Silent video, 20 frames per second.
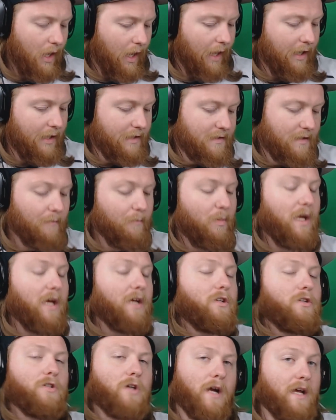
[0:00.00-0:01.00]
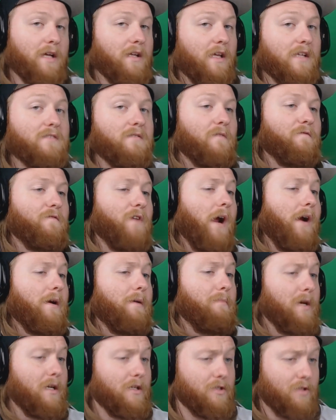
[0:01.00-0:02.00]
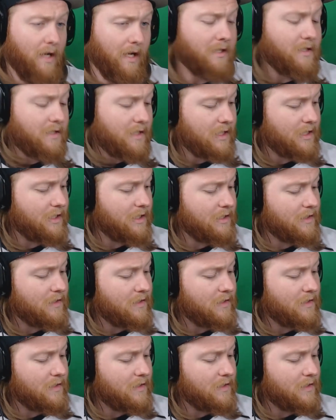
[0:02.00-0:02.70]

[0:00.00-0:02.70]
And it's a very big transition.